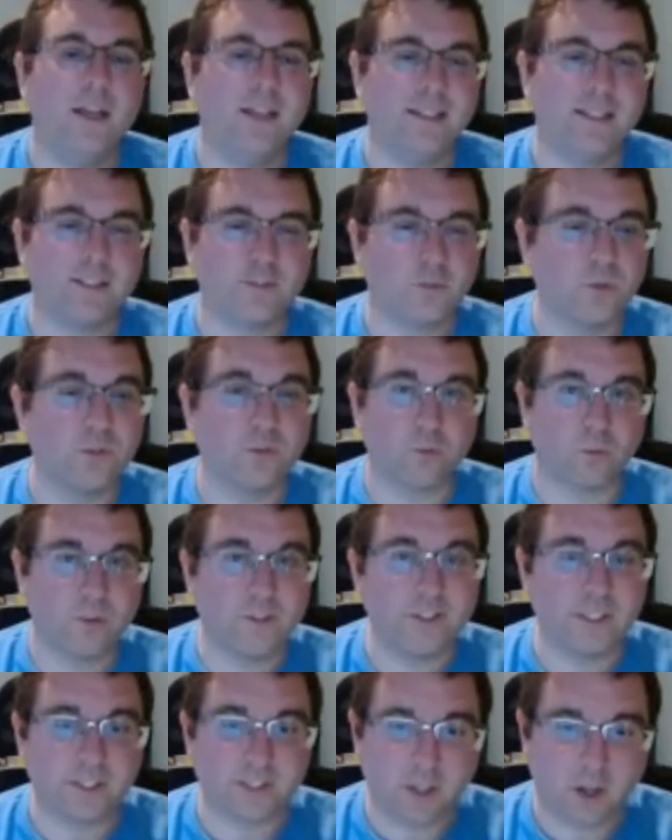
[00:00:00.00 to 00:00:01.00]
this one's
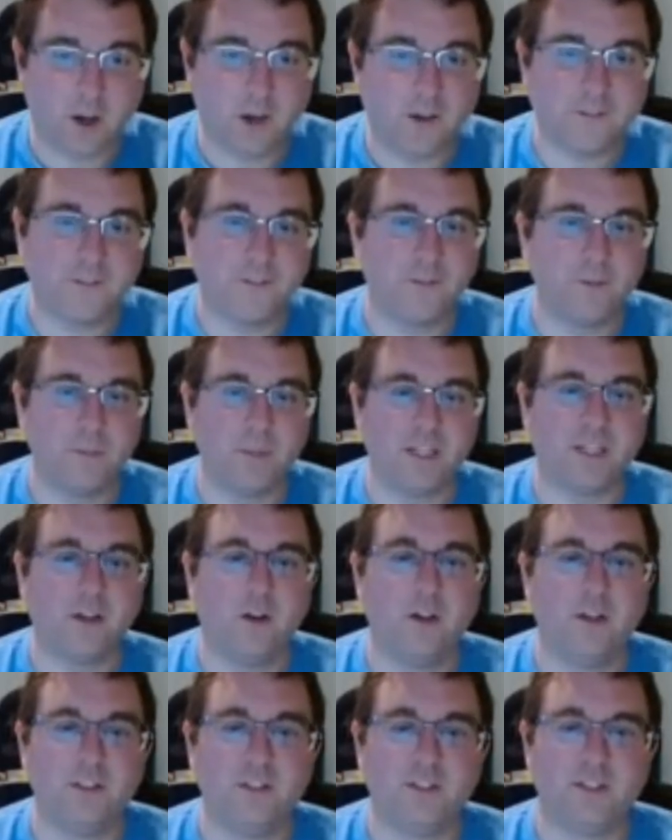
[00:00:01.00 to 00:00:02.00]
really tough
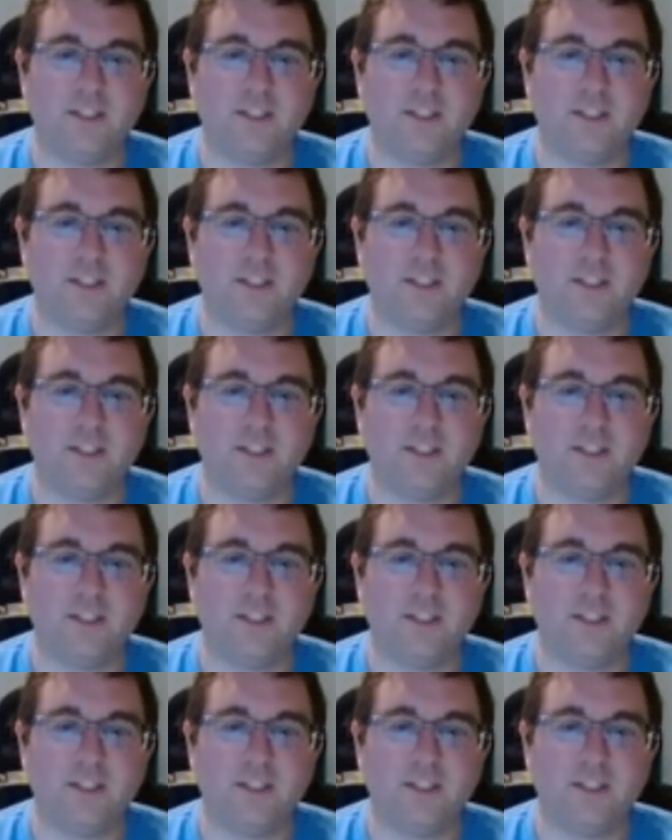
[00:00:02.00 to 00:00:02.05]
because